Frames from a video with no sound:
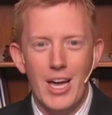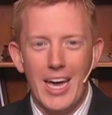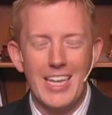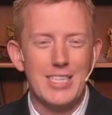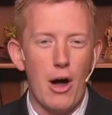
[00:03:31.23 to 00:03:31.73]

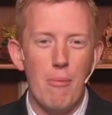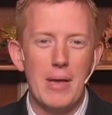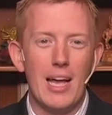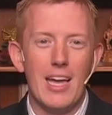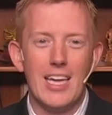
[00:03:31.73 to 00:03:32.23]
He told
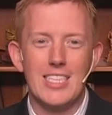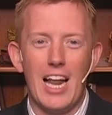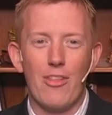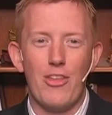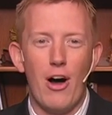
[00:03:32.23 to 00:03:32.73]
me, he said,
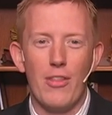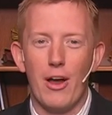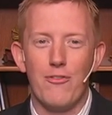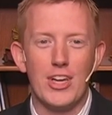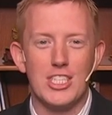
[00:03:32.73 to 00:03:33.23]
"I thought they
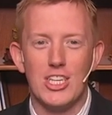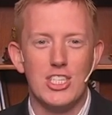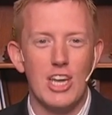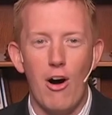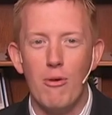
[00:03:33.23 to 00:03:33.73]
were fixing to
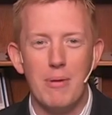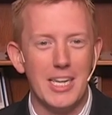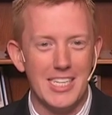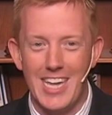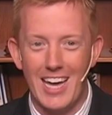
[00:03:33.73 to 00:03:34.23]
stone me
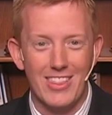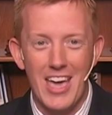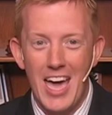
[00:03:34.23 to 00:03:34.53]
to death."